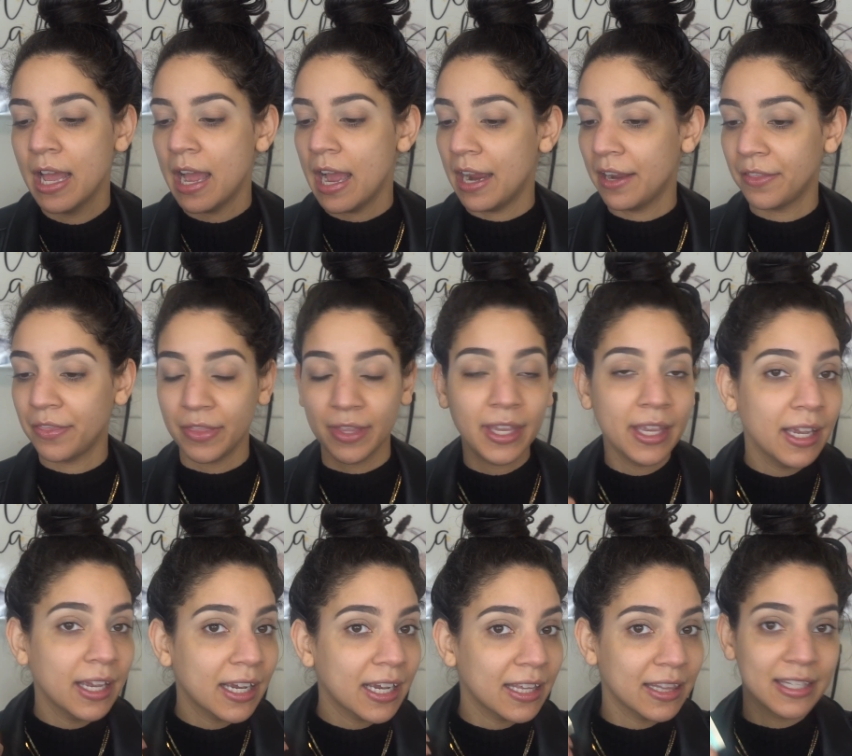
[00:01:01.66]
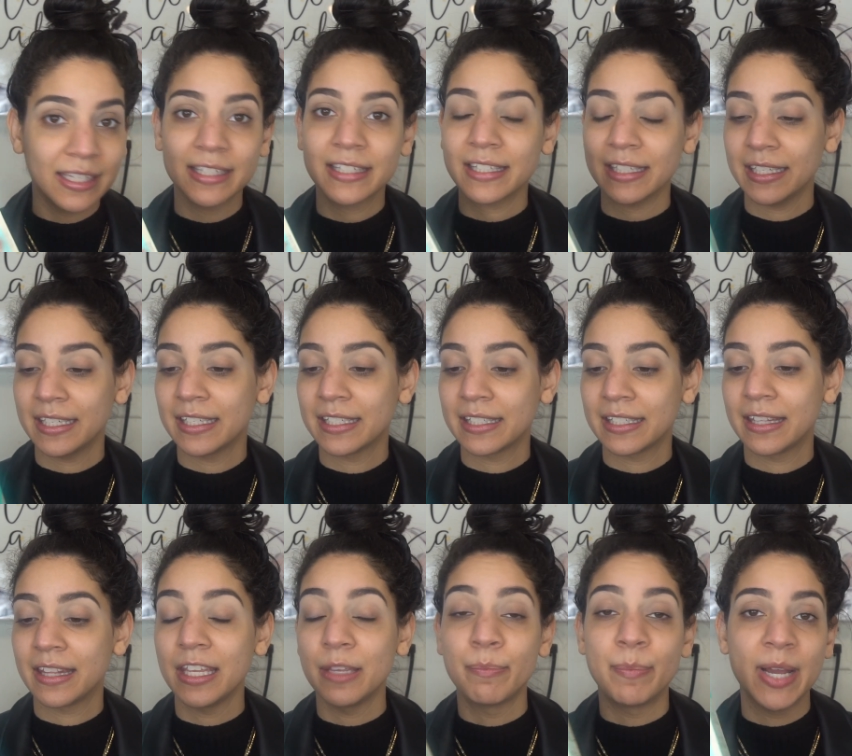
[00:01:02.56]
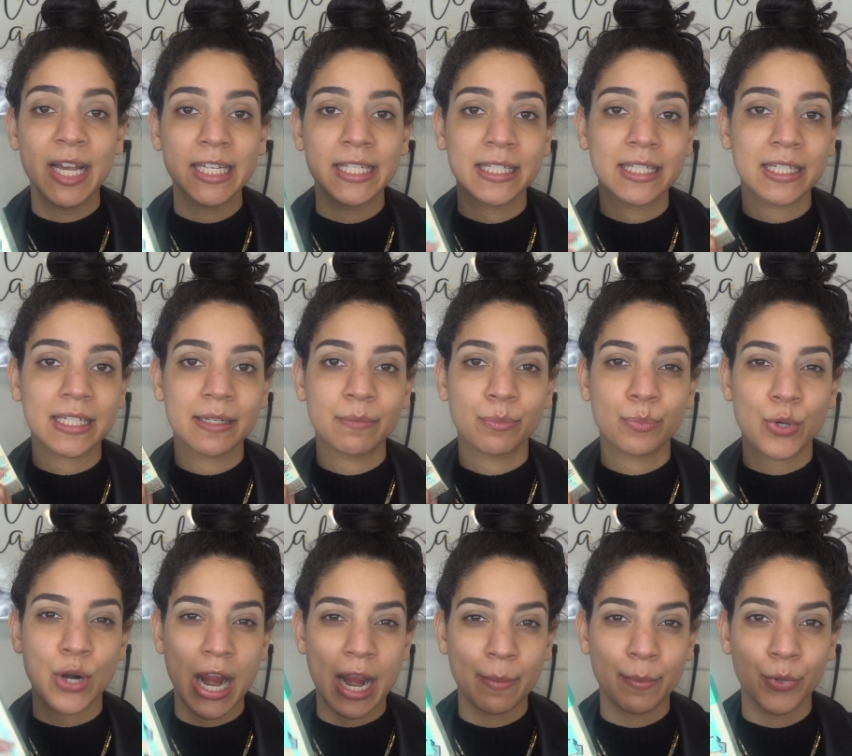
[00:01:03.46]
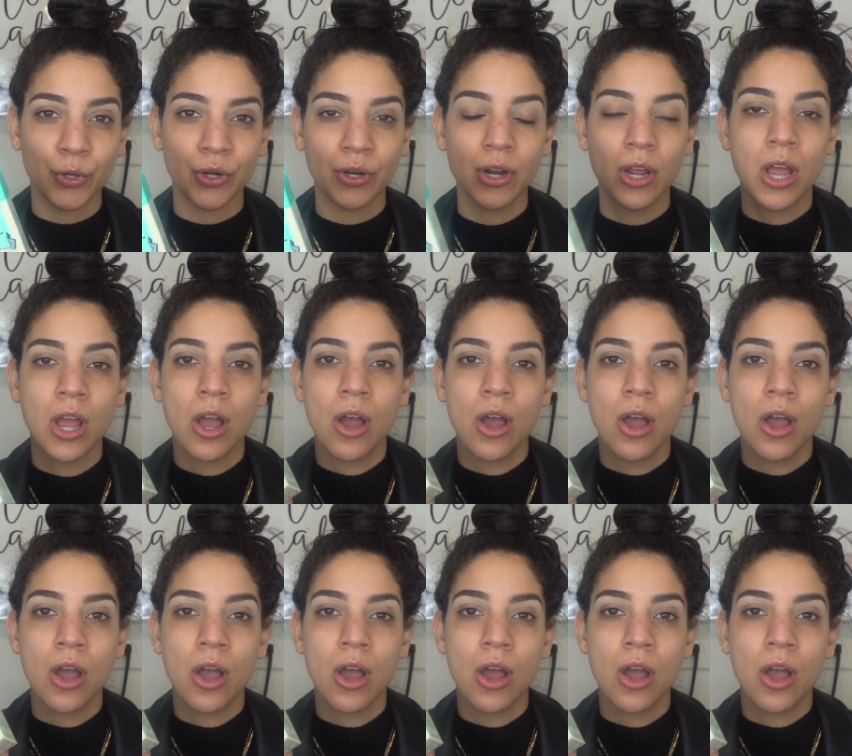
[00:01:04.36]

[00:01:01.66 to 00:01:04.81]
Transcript: I think this is the best primer